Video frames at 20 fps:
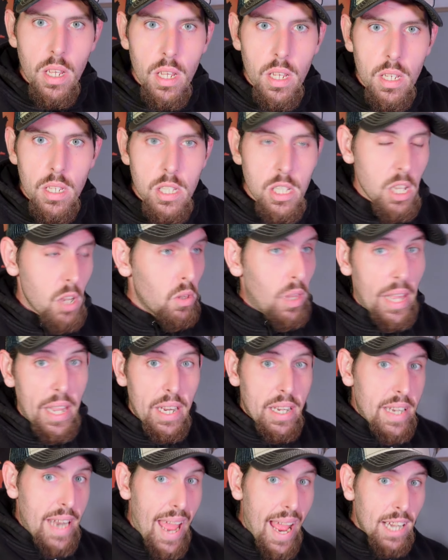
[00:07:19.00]
So,
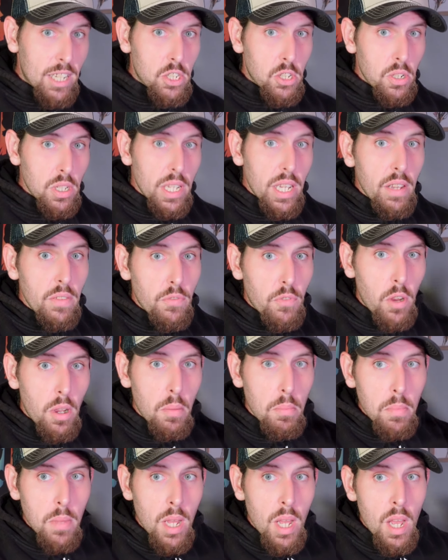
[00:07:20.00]
like, naturally,
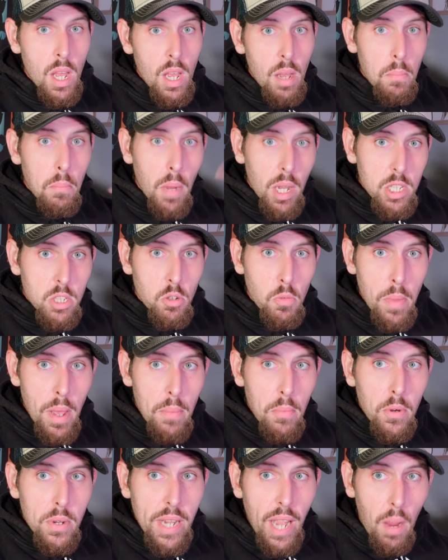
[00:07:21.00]
from muscle
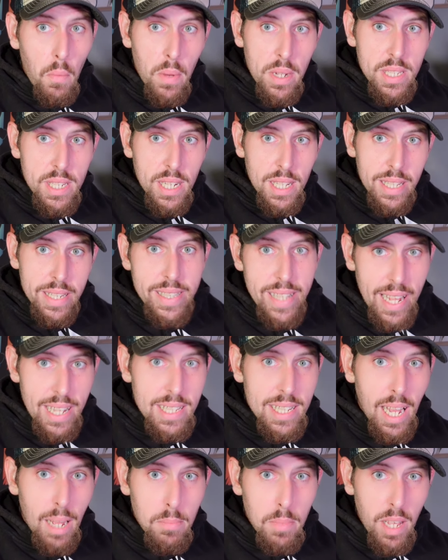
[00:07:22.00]
memory, I went to click that
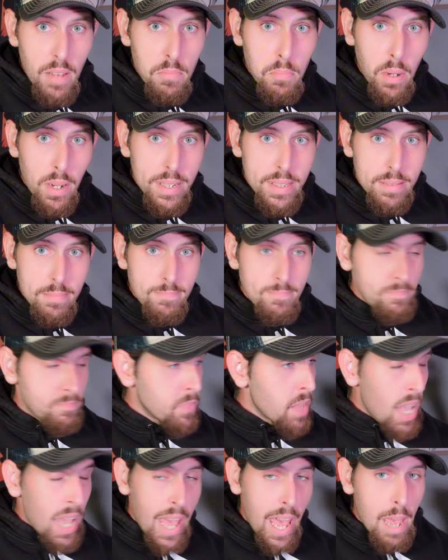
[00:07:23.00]
top left button,
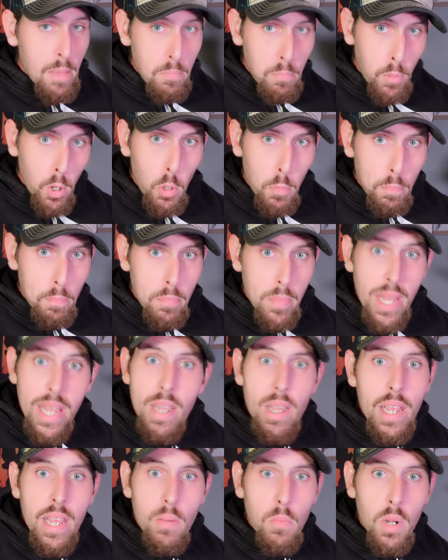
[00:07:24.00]
and boop,
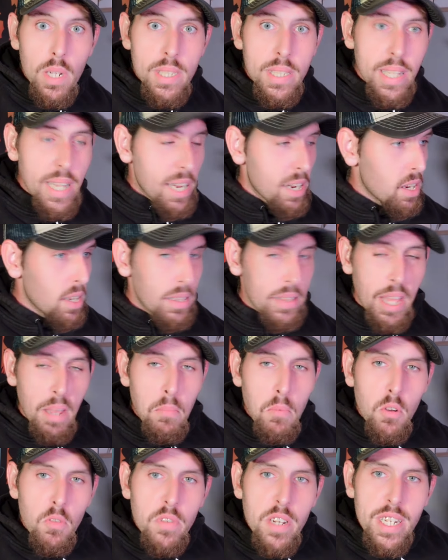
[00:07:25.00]
it wasn't there. They
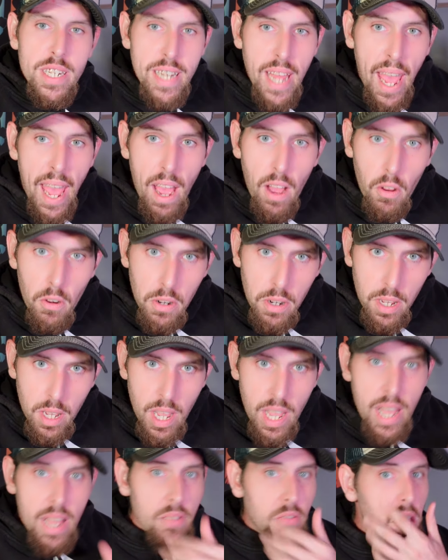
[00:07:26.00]
moved it down.
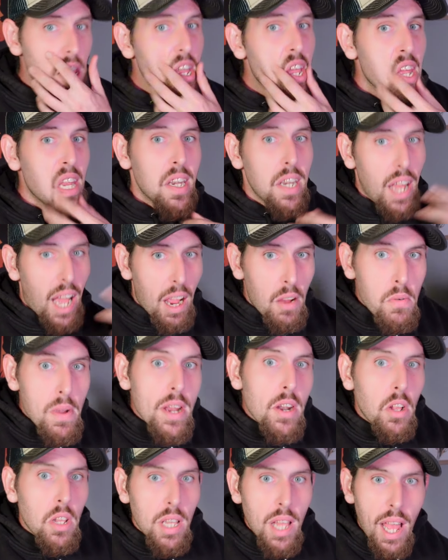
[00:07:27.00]
Then I
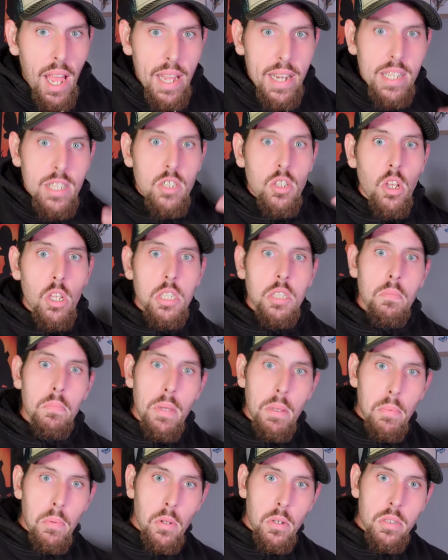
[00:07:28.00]
read online and saw some
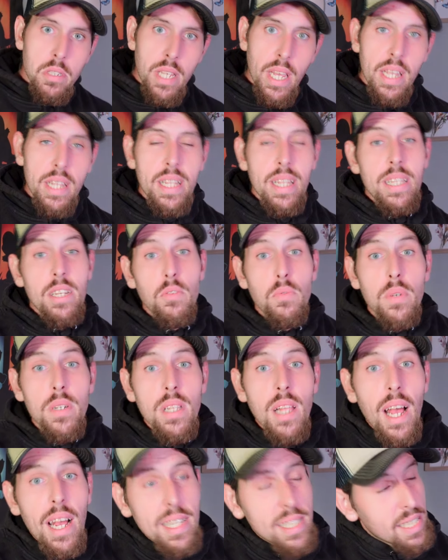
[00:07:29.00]
people are saying that they're
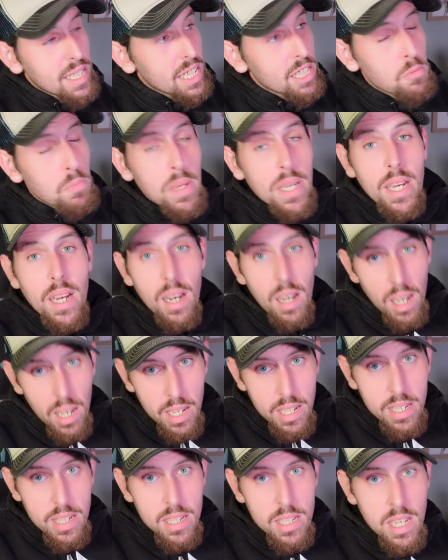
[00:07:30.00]
realizing it's
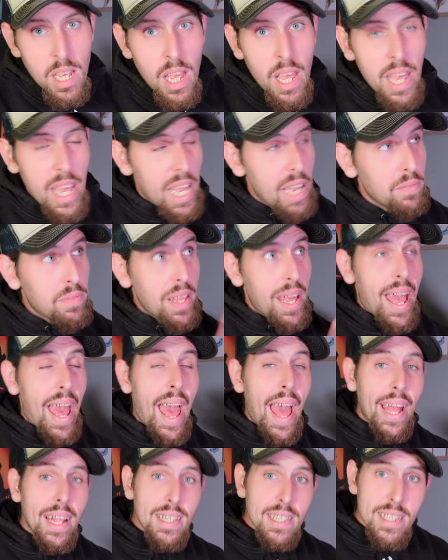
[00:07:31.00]
because if they
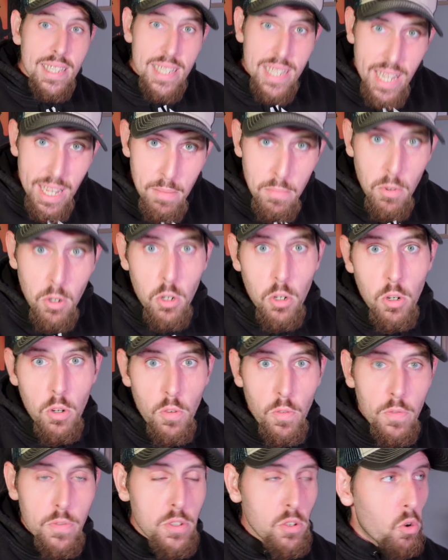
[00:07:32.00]
add Z
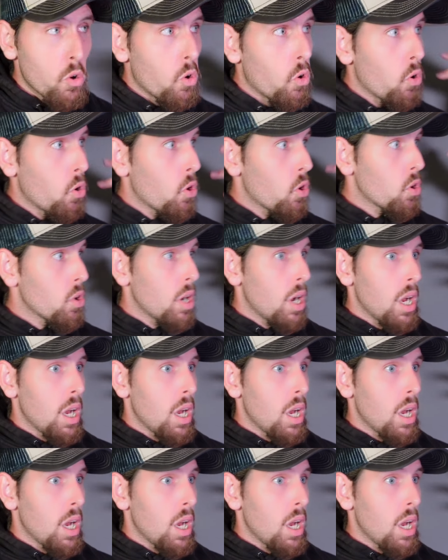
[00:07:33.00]
moves or